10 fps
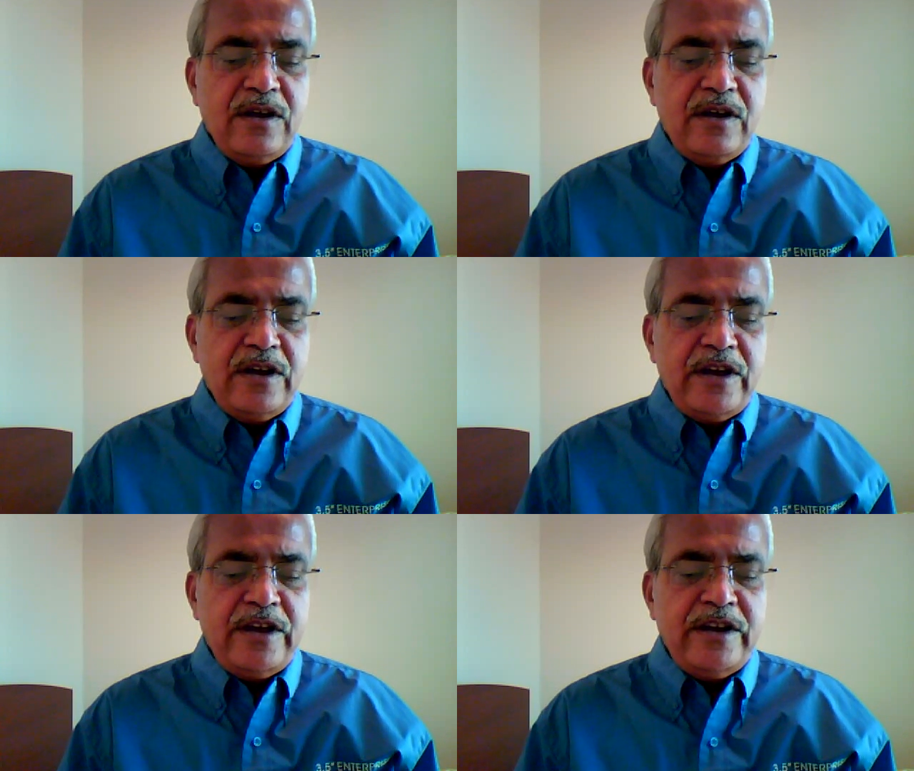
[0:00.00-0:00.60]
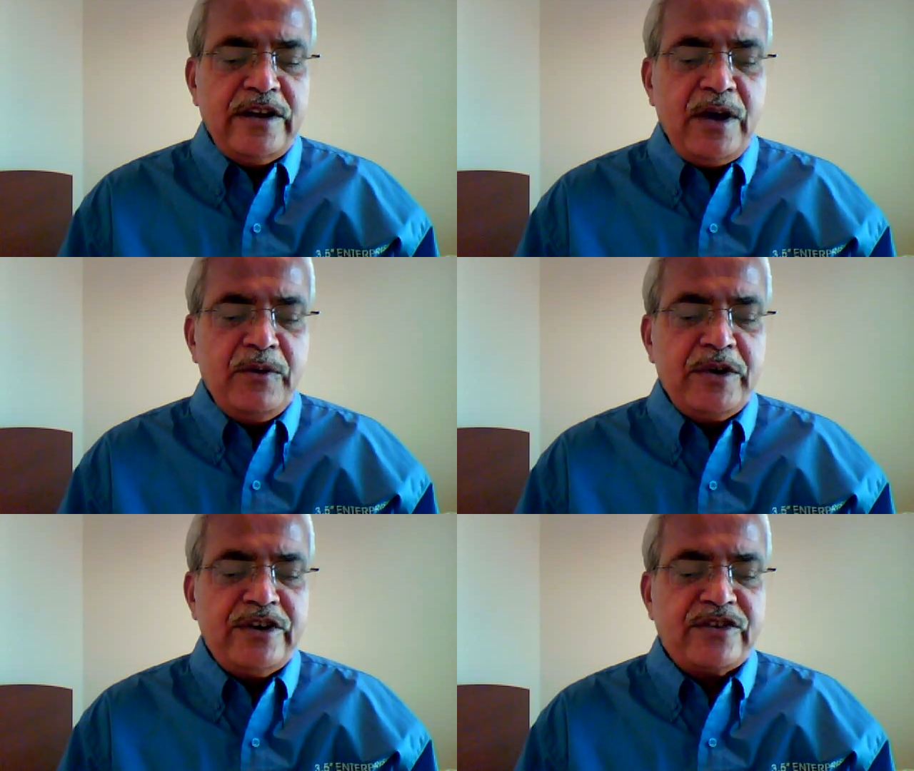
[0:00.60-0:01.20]
in every
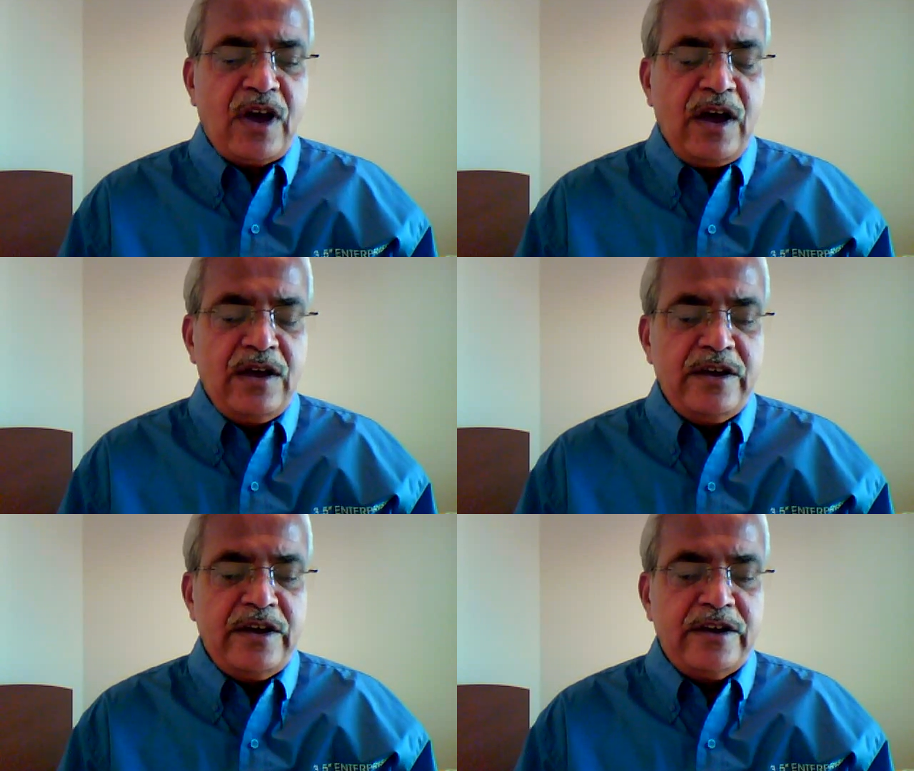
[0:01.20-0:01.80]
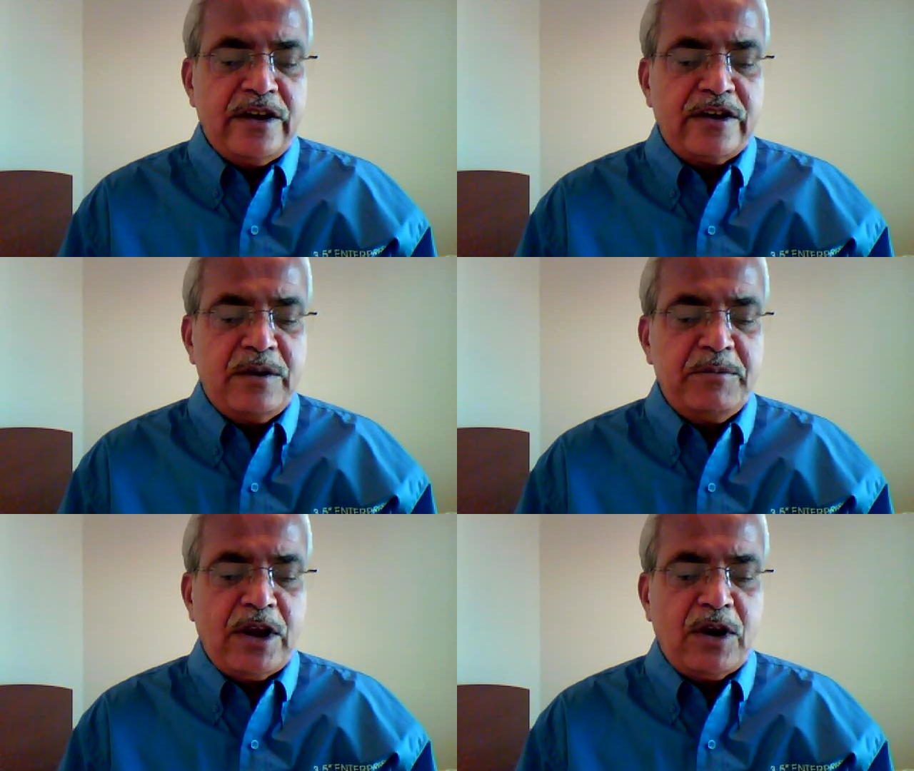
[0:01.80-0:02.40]
trial in a
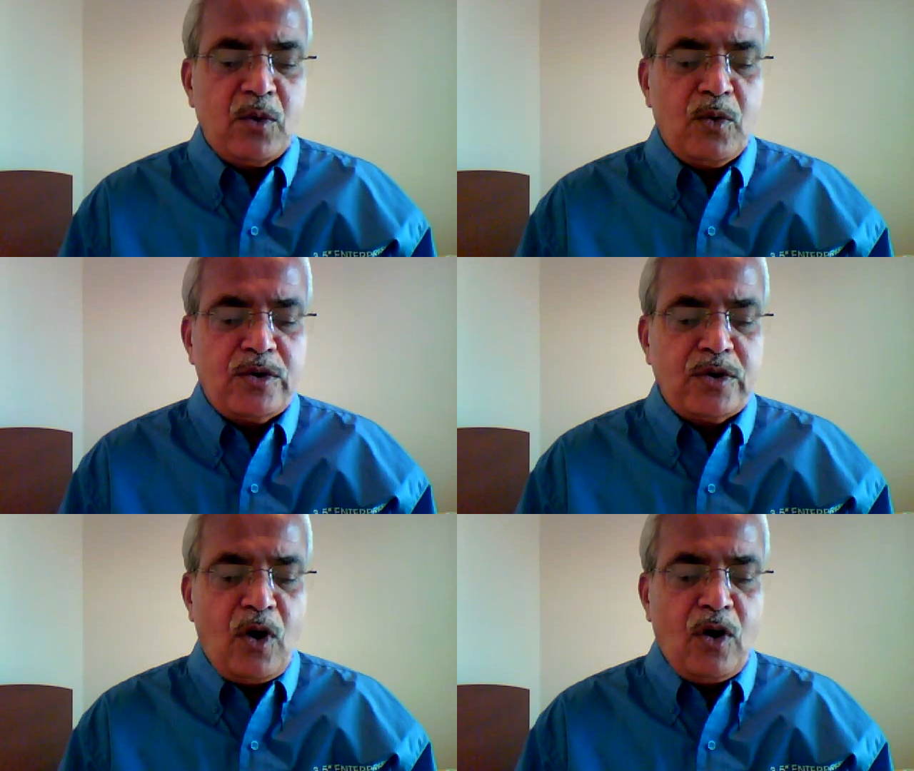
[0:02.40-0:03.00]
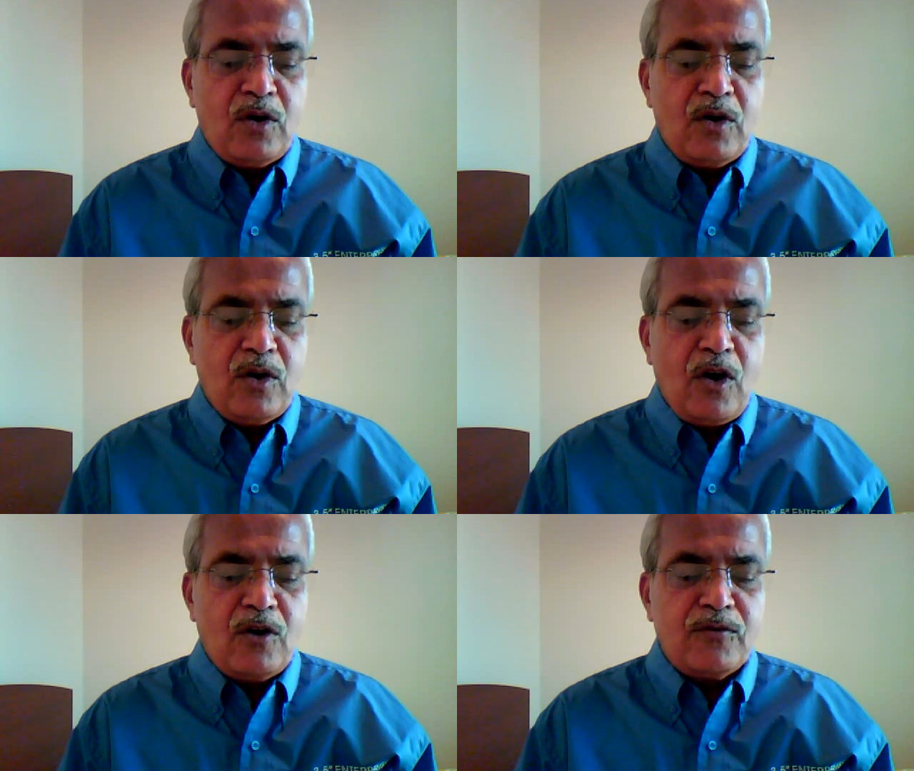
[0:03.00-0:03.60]
criminal court
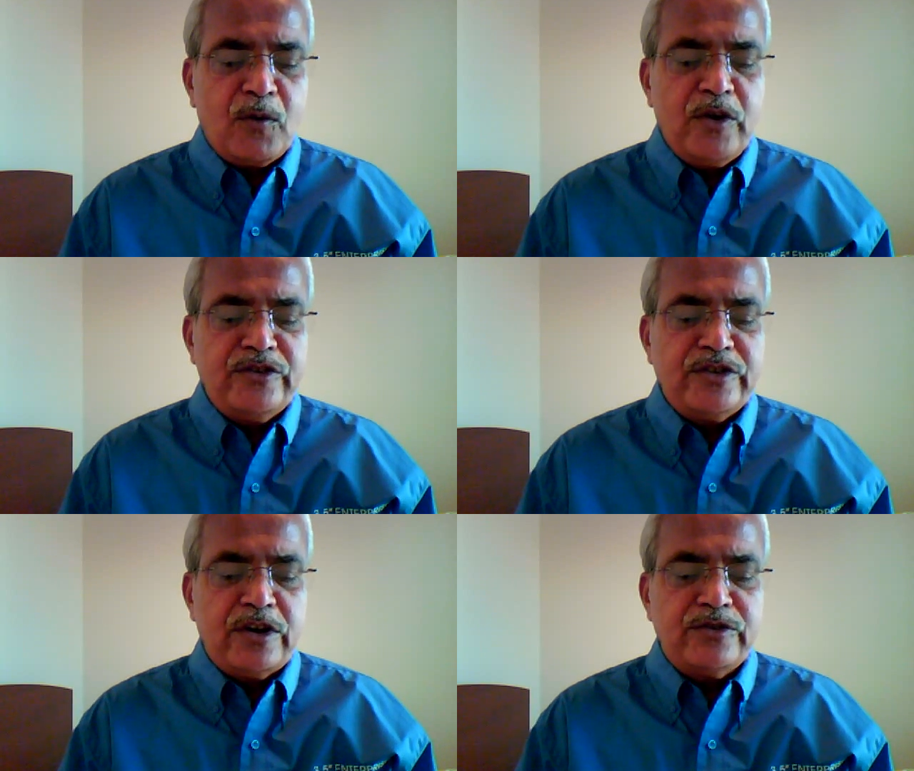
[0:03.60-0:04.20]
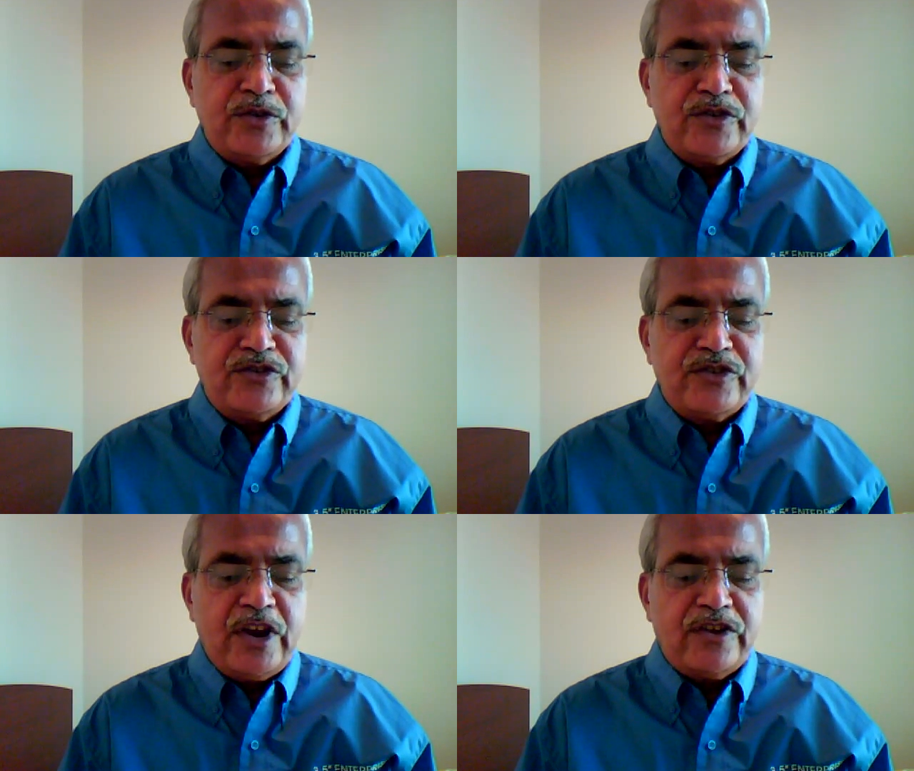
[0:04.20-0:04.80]
of original
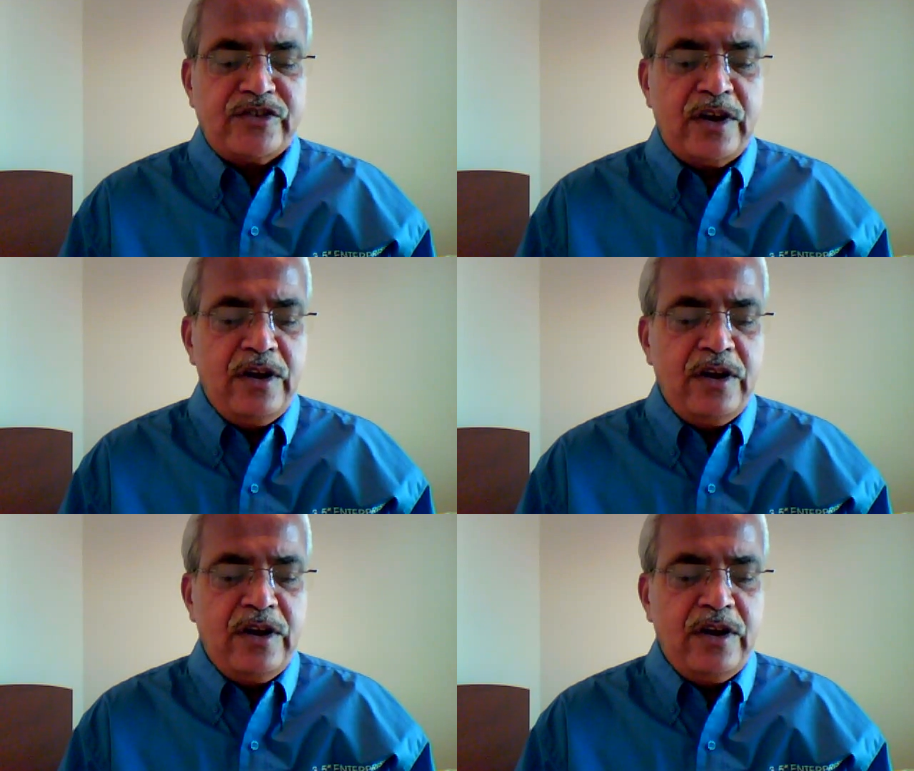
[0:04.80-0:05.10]
jurisdiction